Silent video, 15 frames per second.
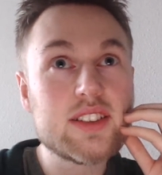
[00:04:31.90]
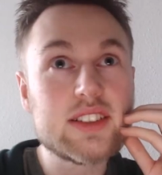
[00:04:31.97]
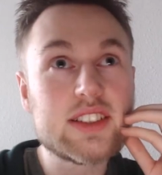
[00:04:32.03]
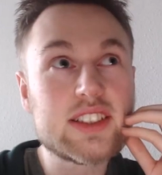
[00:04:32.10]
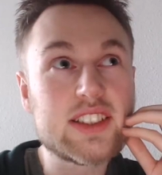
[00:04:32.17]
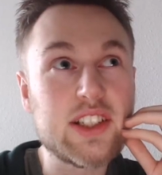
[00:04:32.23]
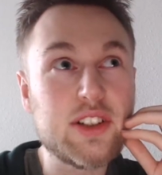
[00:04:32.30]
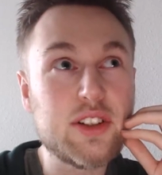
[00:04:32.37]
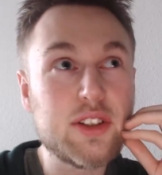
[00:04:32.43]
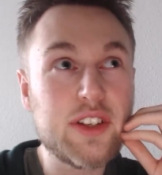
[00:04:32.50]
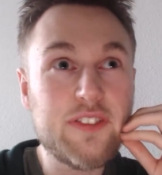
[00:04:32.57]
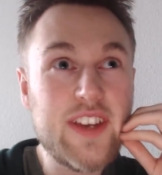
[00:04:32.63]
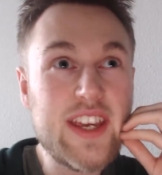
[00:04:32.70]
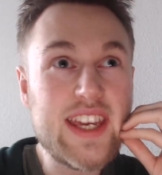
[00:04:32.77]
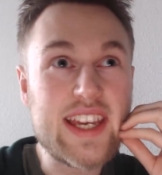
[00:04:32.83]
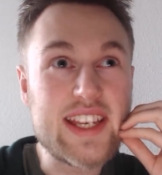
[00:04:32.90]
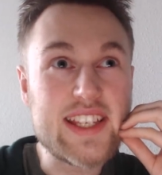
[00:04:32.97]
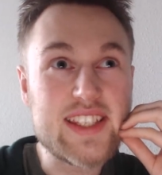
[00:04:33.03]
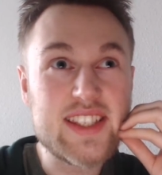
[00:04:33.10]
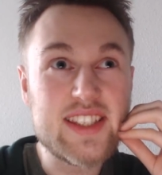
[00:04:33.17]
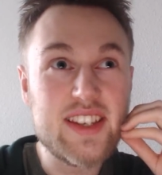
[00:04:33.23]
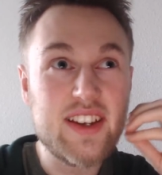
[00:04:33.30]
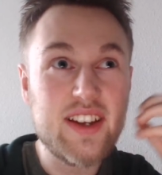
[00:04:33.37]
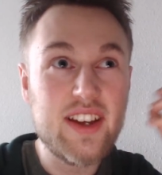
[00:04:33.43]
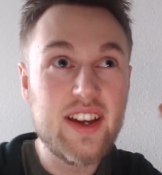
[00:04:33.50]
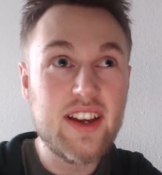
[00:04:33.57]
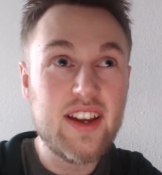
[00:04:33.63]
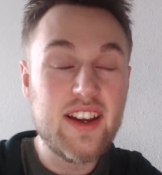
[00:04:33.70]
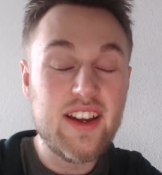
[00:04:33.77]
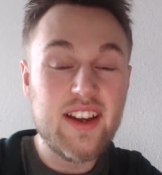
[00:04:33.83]
So the thing is,
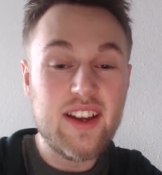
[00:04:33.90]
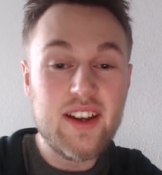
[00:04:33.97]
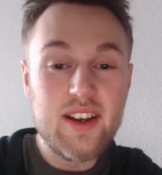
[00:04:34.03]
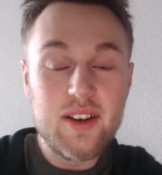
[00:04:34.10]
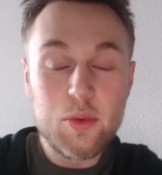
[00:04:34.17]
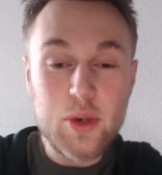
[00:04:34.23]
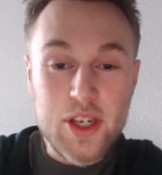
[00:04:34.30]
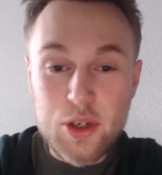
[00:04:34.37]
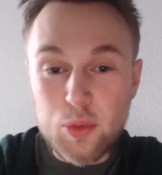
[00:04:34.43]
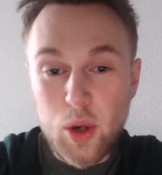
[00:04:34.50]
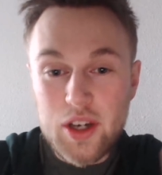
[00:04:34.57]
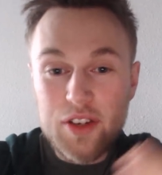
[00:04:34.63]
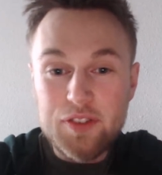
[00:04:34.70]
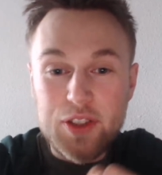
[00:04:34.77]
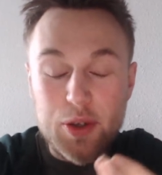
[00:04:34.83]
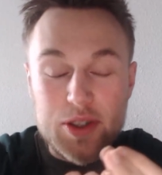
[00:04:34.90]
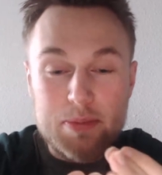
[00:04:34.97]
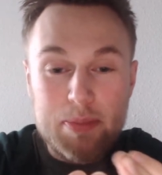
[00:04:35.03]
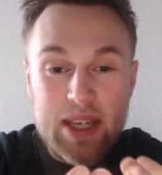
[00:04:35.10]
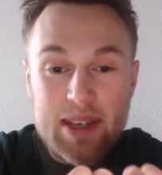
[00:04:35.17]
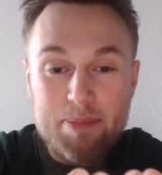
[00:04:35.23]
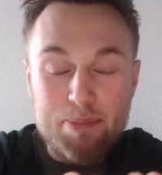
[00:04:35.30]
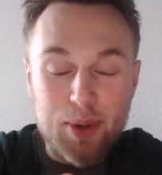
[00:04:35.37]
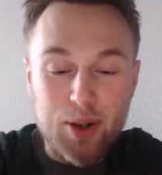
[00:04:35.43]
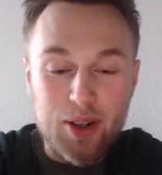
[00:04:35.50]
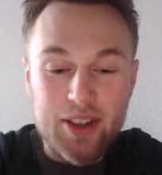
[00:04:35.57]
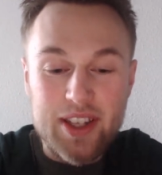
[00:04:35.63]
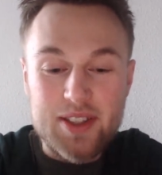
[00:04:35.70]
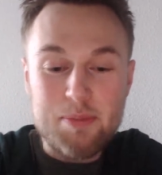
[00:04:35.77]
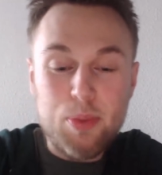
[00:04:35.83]
when you're one of those people
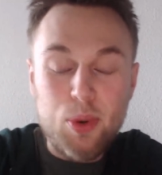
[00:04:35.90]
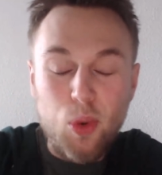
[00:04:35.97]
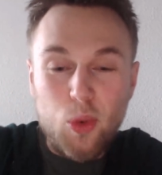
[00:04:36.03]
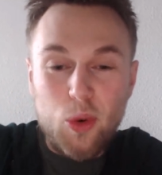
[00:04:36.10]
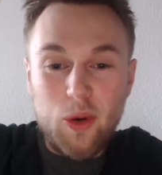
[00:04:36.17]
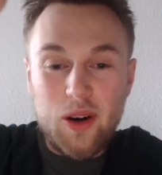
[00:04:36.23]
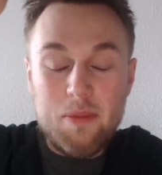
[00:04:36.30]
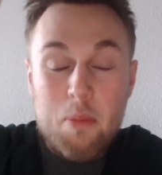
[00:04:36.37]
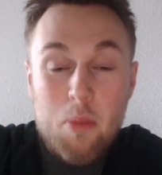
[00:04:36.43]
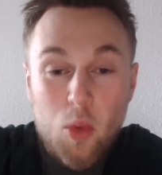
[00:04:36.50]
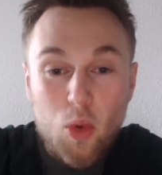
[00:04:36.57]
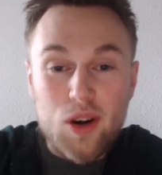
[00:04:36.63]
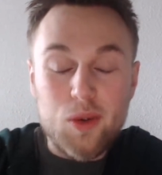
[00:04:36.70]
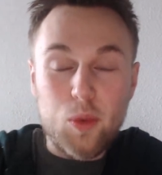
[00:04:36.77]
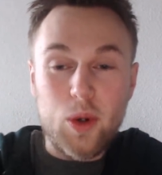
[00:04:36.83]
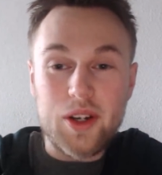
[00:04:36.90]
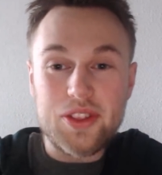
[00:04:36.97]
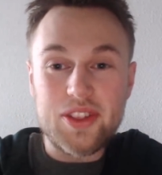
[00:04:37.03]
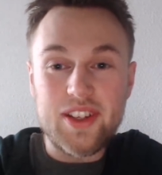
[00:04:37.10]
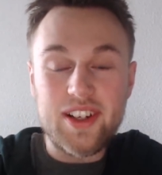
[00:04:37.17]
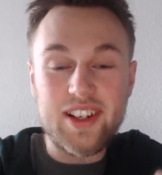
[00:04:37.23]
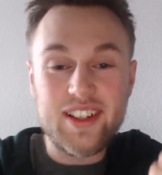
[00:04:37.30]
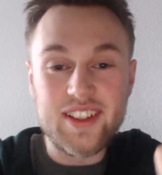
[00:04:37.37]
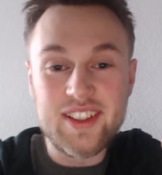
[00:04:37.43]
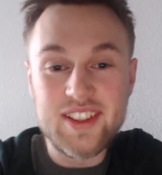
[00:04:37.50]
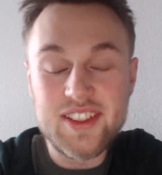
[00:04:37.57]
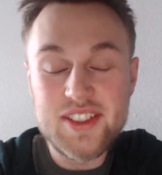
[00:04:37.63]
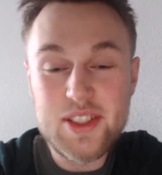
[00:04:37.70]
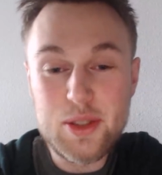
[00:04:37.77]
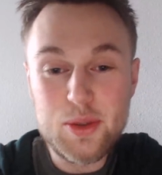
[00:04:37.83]
that pour more water,
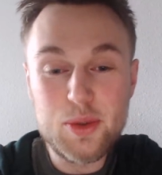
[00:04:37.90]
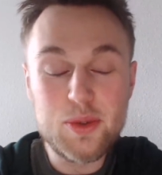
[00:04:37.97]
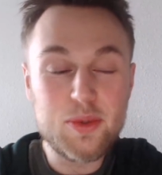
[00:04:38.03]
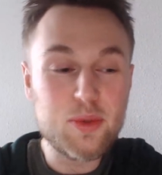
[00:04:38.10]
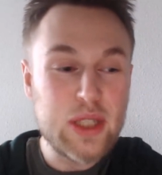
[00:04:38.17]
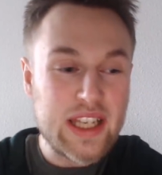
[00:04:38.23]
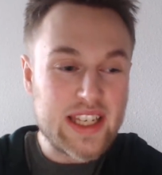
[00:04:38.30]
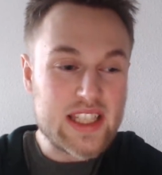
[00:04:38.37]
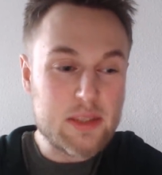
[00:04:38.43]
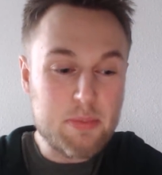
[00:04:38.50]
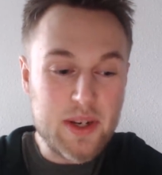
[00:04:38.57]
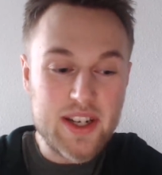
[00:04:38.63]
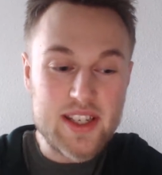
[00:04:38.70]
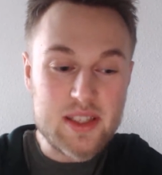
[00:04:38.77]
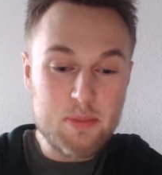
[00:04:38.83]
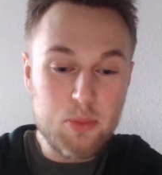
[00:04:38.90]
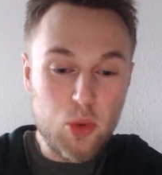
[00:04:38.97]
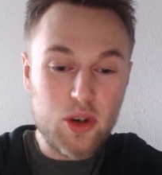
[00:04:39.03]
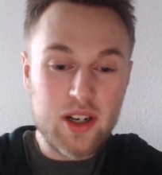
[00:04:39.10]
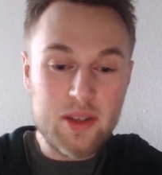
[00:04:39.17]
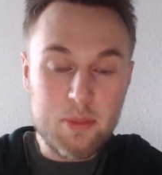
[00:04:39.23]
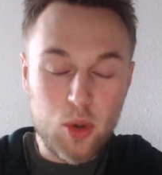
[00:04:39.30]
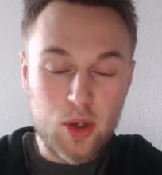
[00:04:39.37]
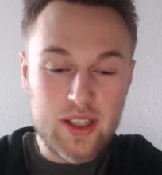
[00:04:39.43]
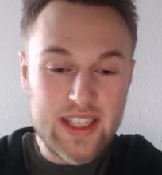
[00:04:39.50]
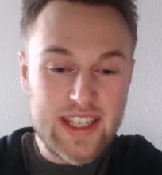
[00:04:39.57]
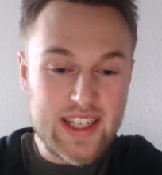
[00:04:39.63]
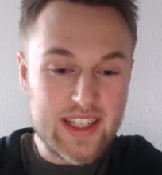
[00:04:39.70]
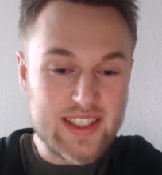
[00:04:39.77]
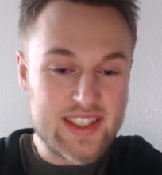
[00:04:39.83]
you will experience more and more
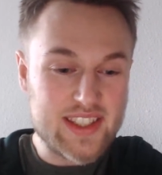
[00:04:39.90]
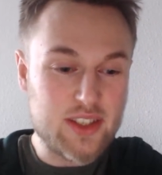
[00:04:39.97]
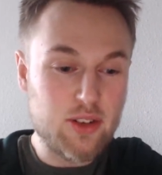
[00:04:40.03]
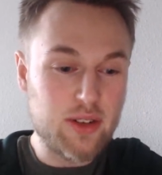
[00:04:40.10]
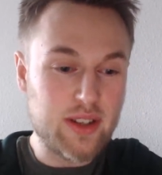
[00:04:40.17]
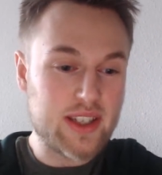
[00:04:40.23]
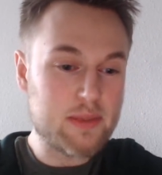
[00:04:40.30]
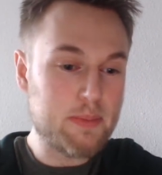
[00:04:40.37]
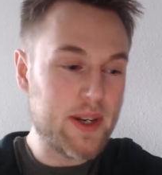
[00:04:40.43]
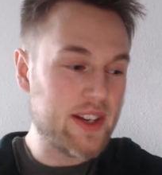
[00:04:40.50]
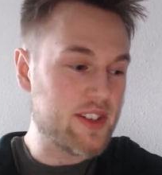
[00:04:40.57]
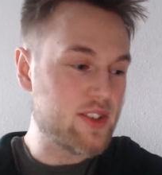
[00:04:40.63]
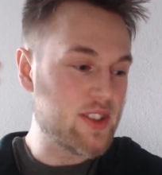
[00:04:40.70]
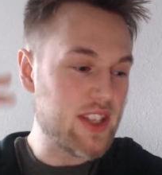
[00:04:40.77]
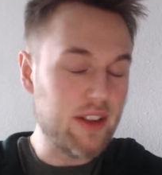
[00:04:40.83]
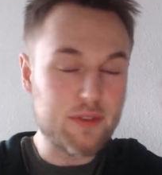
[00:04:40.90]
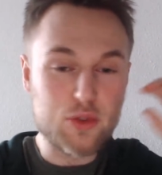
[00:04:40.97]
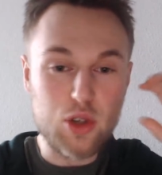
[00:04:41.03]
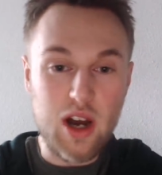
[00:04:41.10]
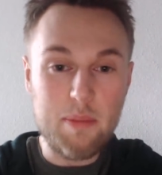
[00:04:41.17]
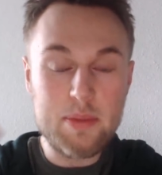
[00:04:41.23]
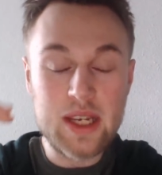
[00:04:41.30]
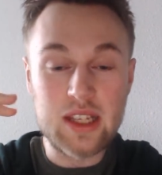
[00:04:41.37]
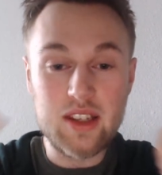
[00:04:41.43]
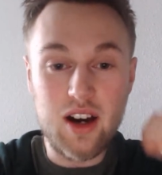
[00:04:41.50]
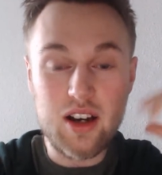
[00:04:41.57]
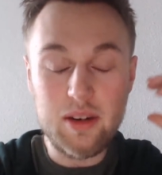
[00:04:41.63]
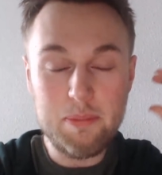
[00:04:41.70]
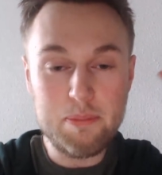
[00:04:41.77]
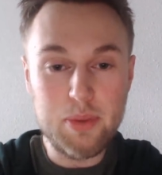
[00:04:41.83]
leaks. You'll experience yourself dropping a
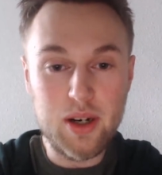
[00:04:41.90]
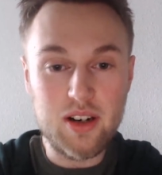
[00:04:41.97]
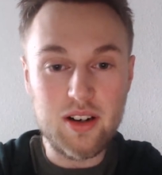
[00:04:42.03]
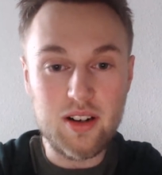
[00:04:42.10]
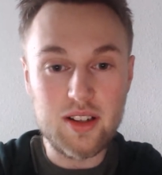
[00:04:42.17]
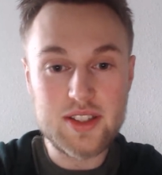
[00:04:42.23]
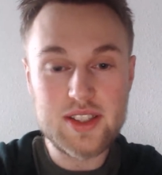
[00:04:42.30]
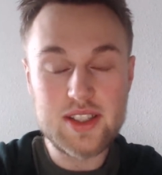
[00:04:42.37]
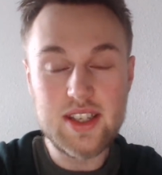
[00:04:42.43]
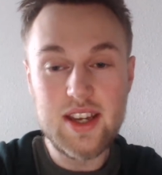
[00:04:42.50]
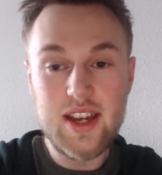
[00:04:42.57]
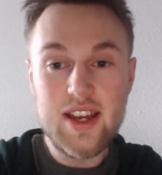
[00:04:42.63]
lot of balls.